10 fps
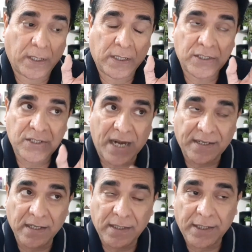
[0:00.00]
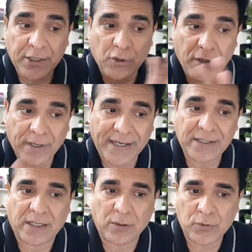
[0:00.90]
Saturn in your
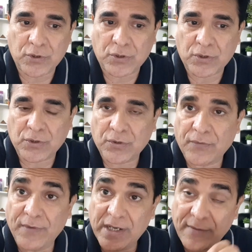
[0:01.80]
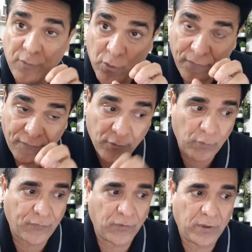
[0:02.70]
ninth house will give you a
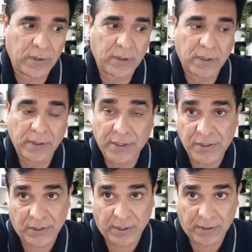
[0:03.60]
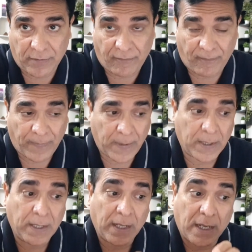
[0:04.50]
fruitful result.
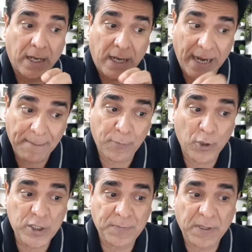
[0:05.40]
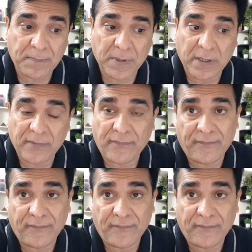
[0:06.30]
Employed people